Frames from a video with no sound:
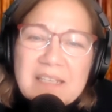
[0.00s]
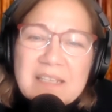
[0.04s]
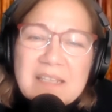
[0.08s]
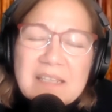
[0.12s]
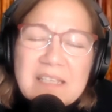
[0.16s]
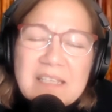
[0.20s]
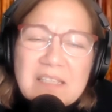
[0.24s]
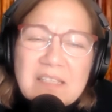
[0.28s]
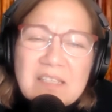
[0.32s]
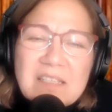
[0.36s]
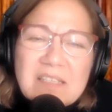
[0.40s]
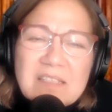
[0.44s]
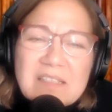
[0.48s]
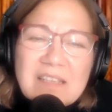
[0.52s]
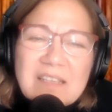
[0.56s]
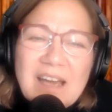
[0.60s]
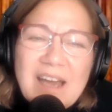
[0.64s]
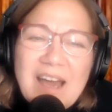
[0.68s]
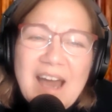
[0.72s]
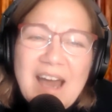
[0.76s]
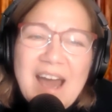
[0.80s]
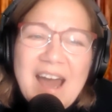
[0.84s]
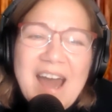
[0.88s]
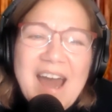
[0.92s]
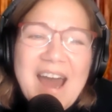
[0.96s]
And this is,
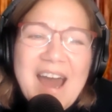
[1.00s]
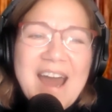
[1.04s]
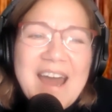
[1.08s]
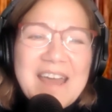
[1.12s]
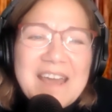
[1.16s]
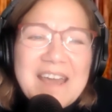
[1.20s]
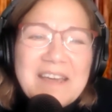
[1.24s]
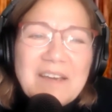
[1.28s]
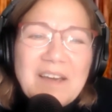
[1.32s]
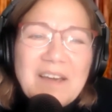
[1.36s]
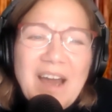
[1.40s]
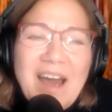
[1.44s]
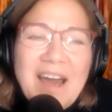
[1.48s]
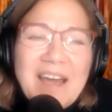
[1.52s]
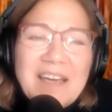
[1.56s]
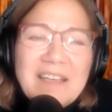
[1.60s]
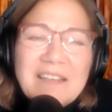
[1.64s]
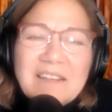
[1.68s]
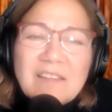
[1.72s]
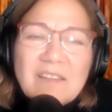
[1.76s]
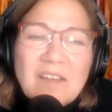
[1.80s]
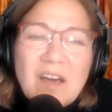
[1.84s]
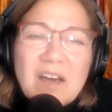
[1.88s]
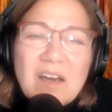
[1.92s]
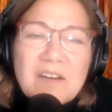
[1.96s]

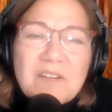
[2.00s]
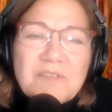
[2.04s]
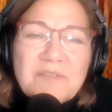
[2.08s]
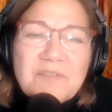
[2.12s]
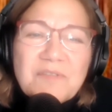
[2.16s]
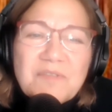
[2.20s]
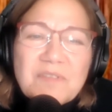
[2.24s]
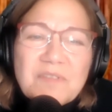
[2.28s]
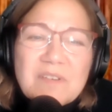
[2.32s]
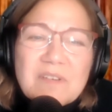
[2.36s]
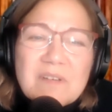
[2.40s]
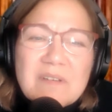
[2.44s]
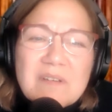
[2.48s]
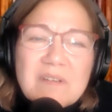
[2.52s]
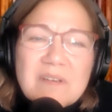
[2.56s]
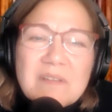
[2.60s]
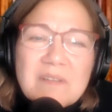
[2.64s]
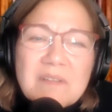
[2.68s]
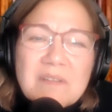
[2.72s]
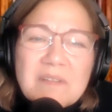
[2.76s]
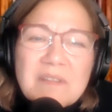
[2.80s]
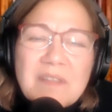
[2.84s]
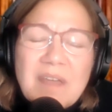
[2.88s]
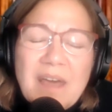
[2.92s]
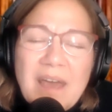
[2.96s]
I love
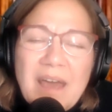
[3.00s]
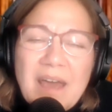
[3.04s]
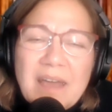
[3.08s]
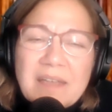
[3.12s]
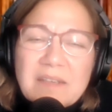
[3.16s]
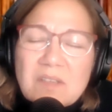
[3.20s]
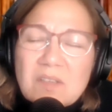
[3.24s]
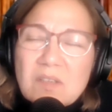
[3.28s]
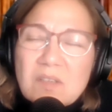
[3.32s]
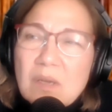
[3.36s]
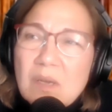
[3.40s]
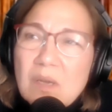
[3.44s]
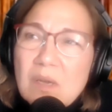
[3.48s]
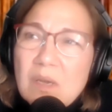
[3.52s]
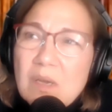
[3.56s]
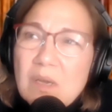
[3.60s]
that.